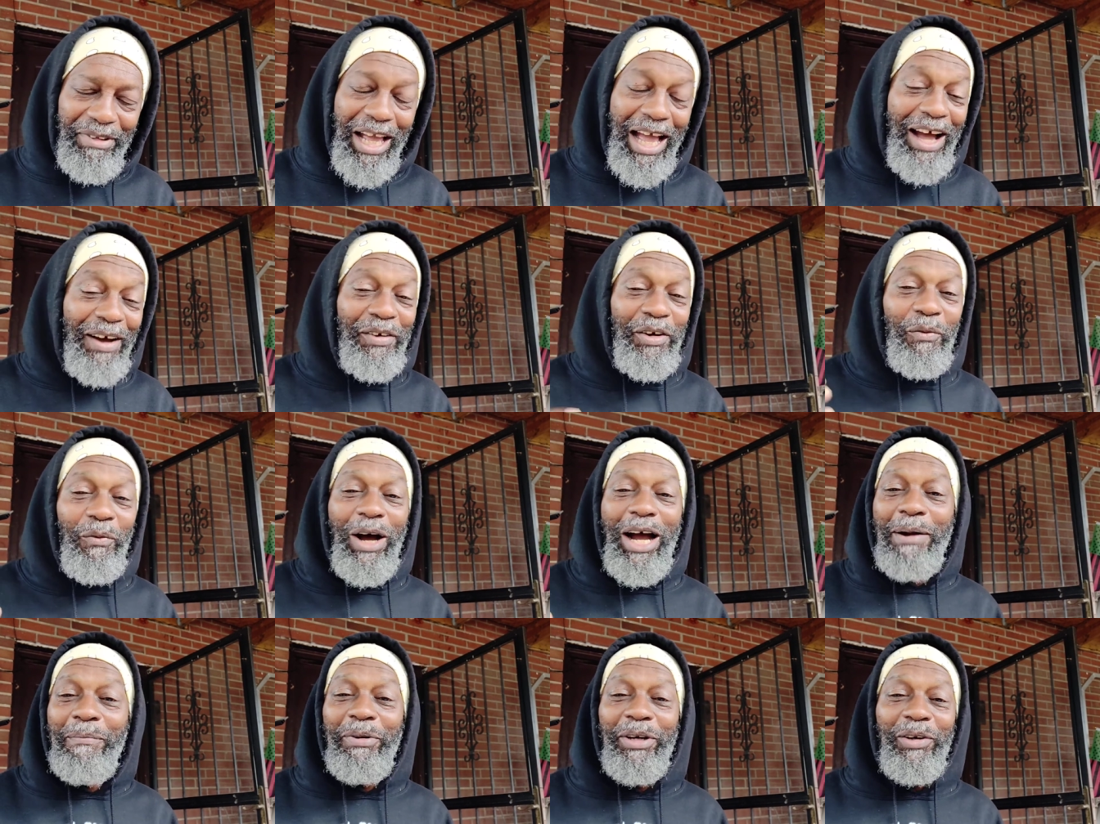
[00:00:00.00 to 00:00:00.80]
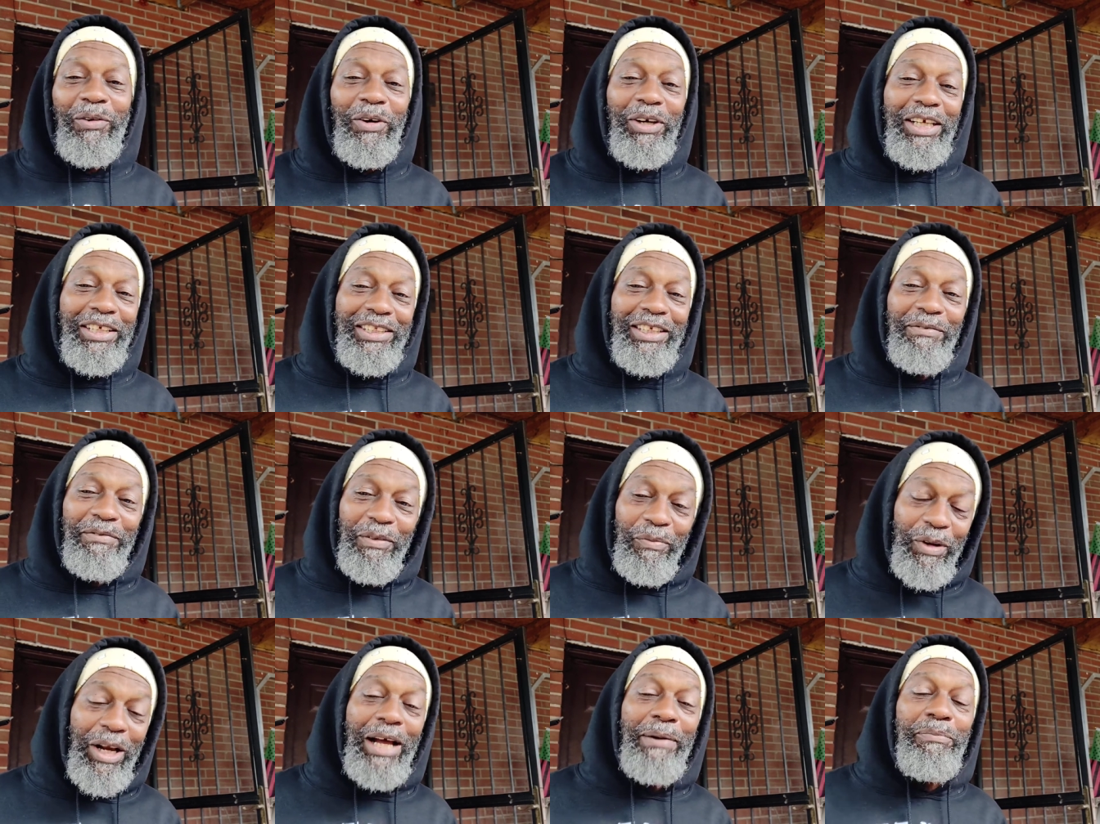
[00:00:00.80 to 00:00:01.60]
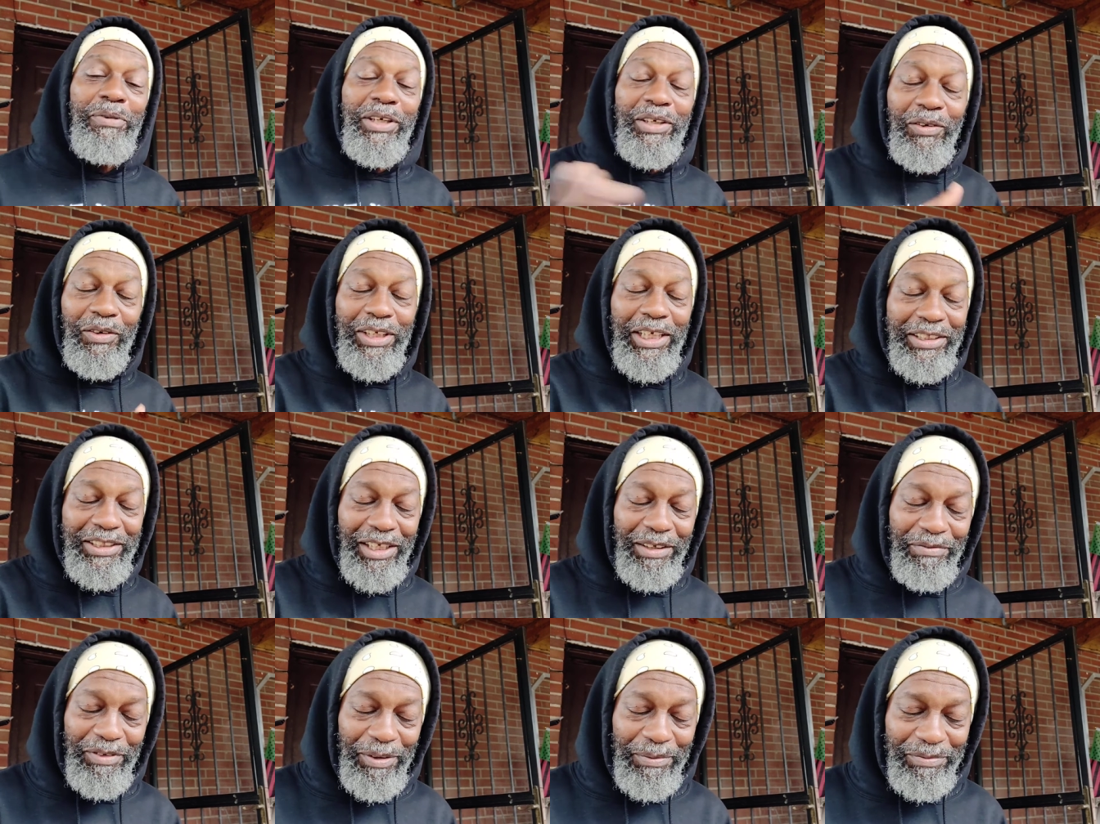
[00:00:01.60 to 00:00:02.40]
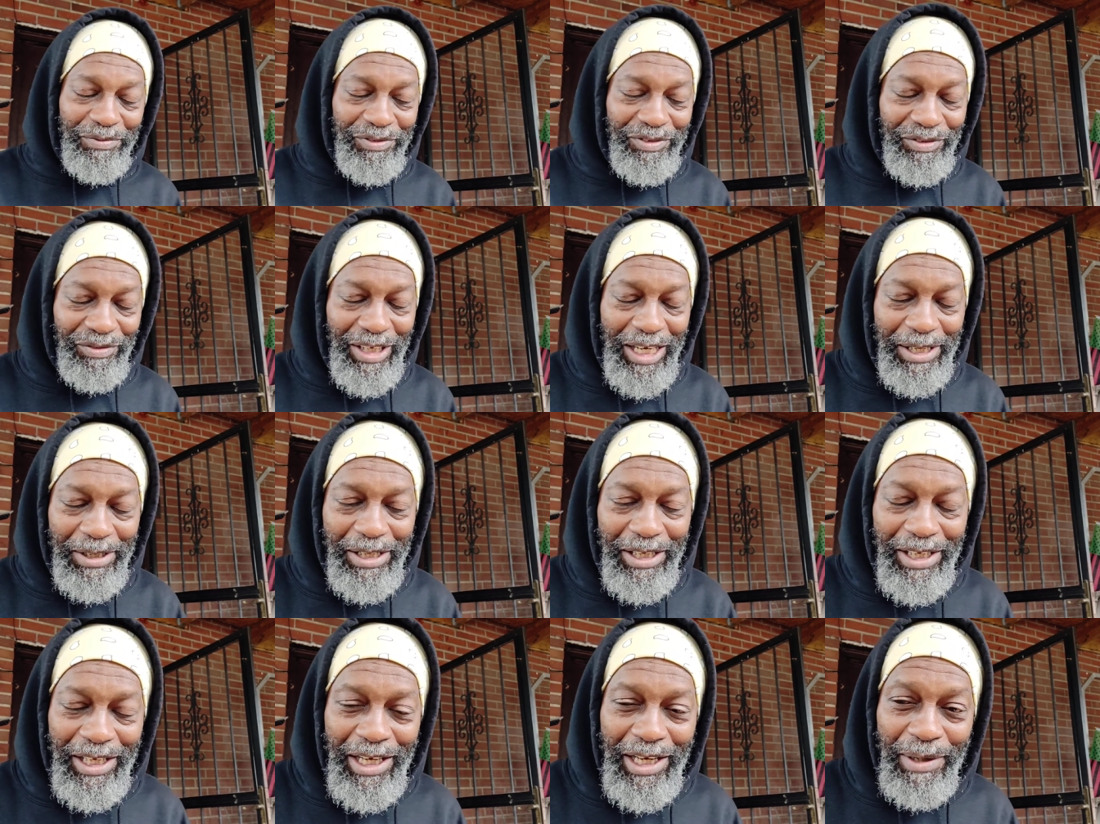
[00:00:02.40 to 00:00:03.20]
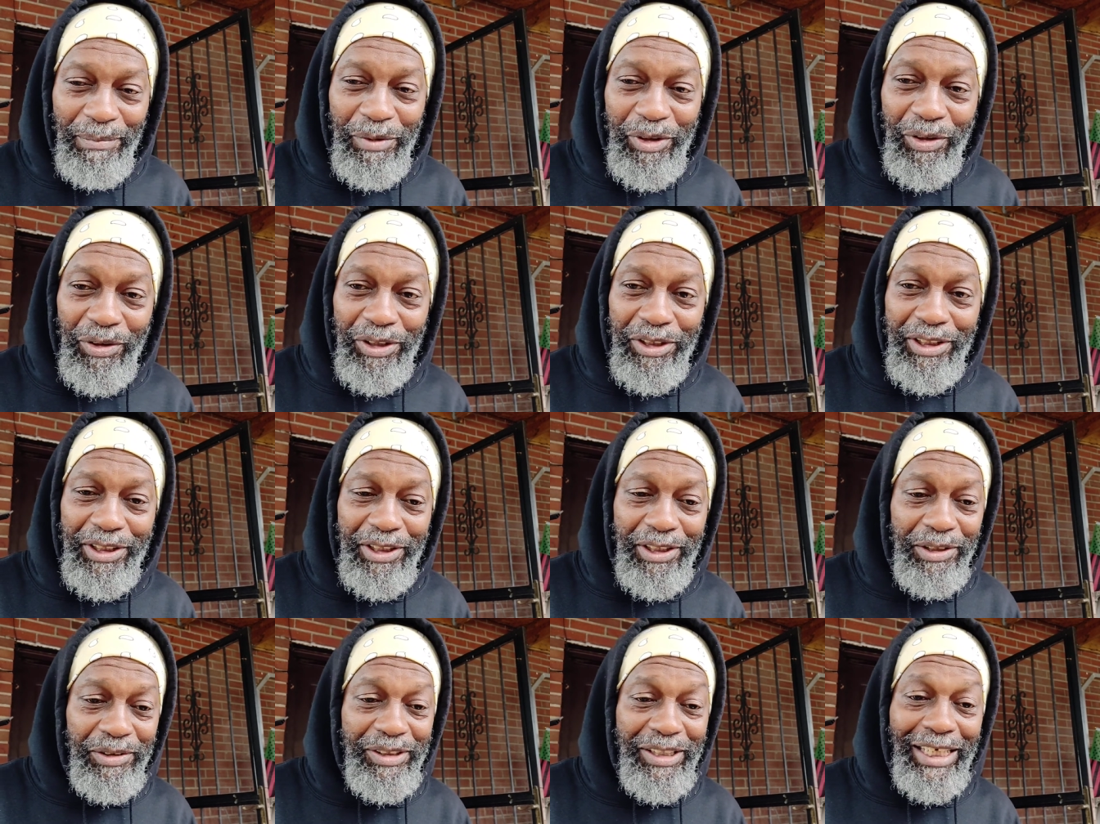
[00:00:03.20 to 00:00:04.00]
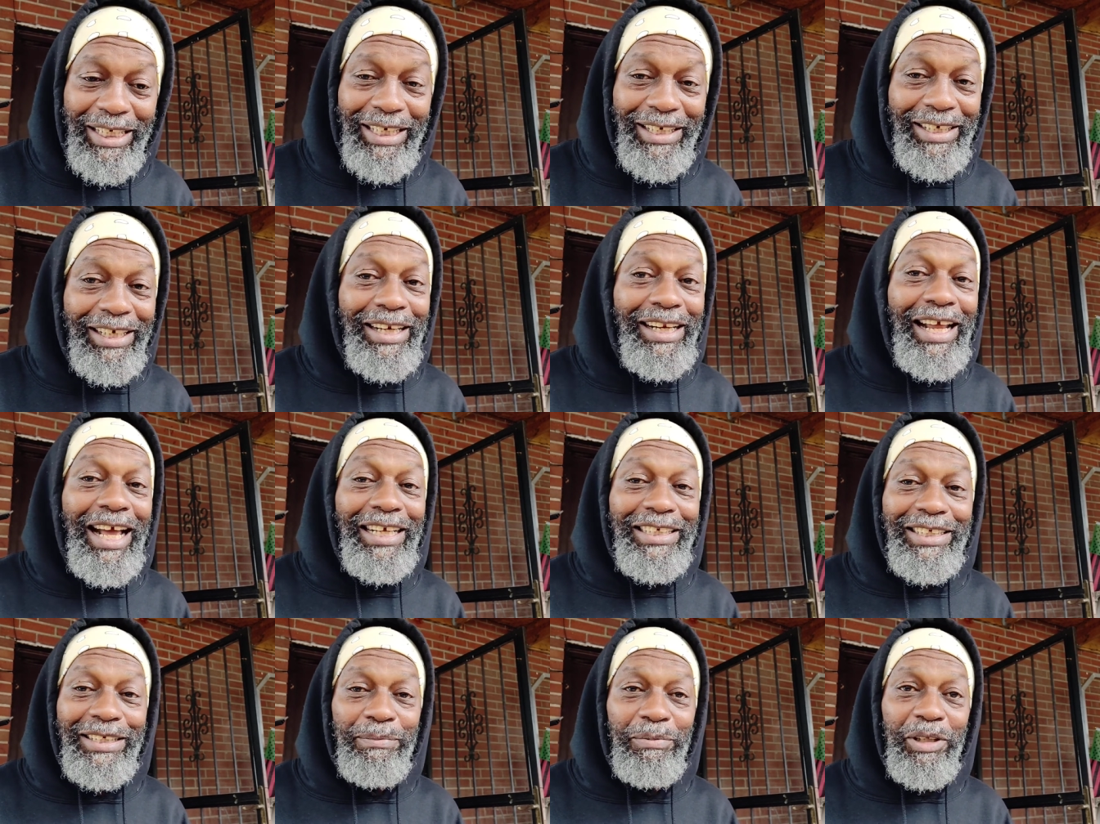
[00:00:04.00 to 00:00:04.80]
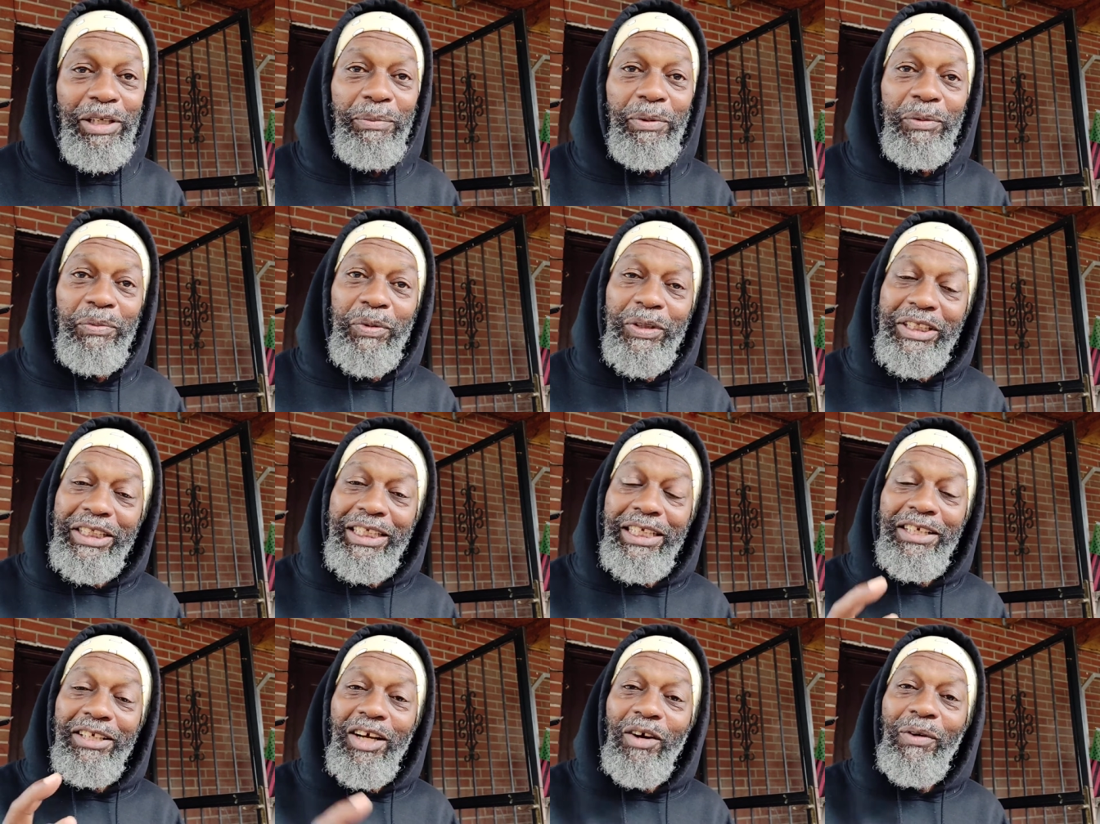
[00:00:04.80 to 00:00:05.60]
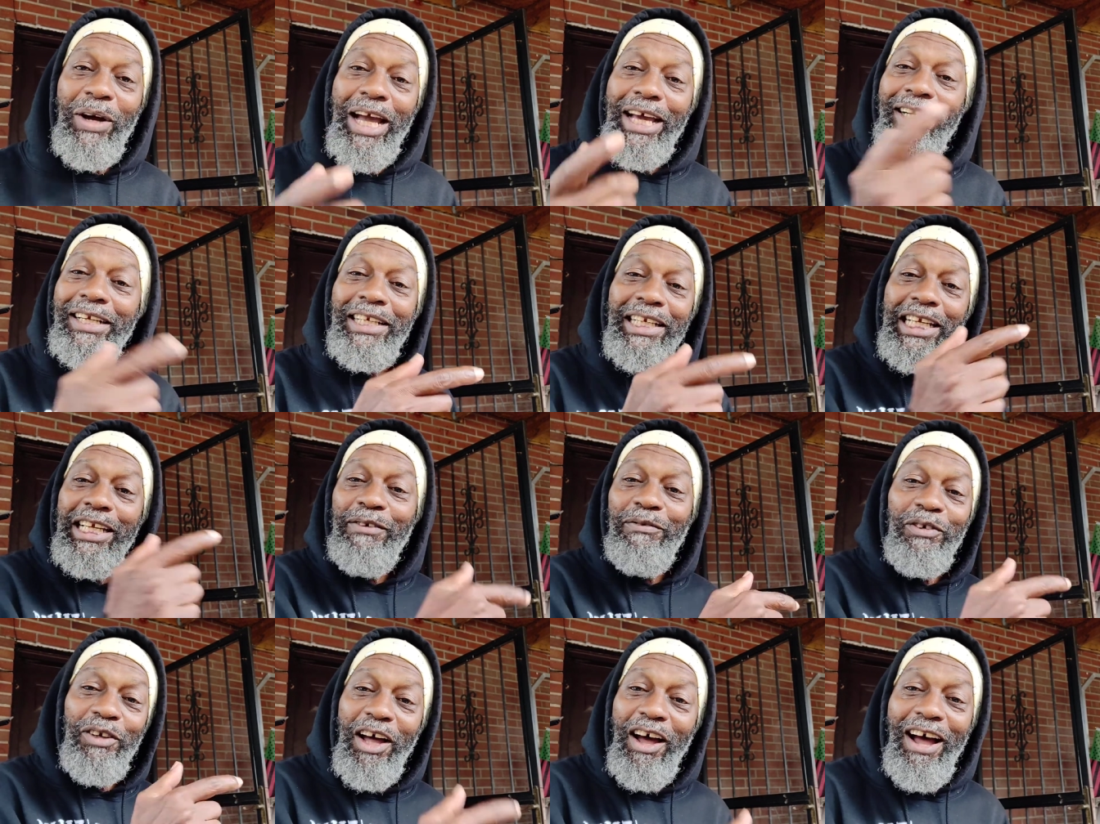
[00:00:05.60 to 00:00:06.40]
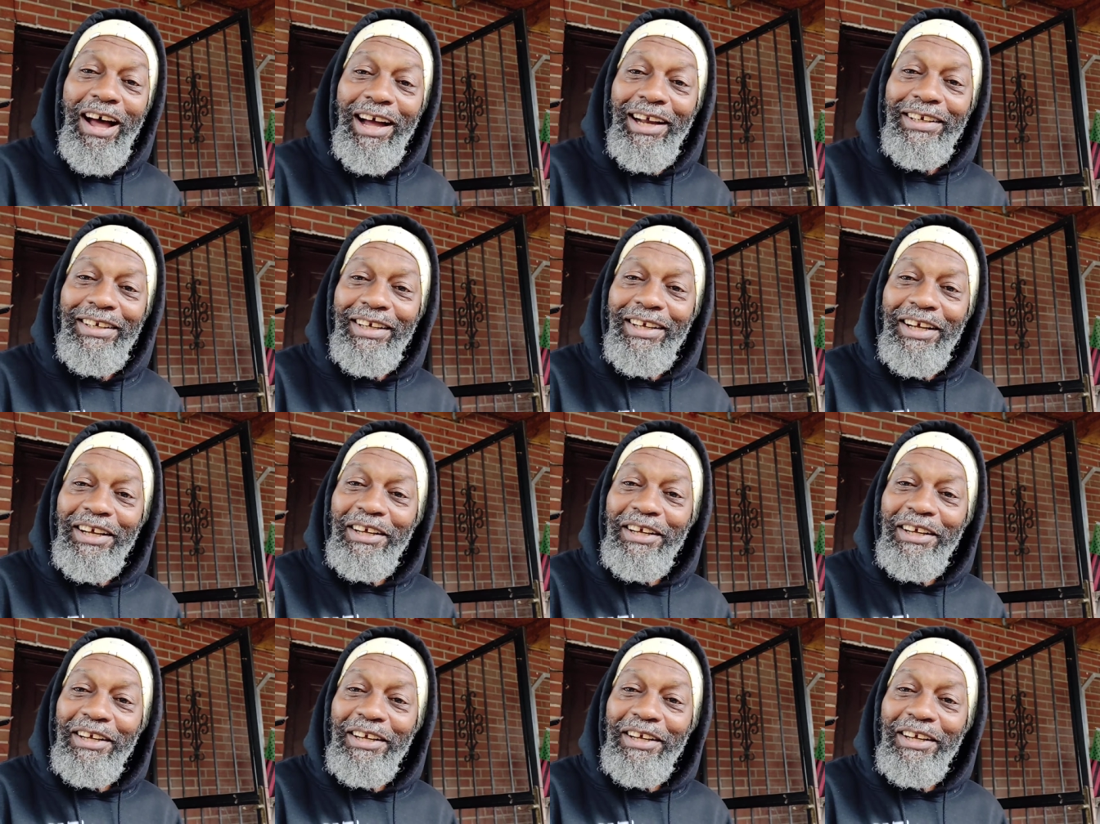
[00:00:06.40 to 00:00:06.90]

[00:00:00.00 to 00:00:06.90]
I don't know why I bring all that stuff up. Why I bring all that stuff up? right? Because she was like a classic bully, but, but she didn't know I had an evil aunt.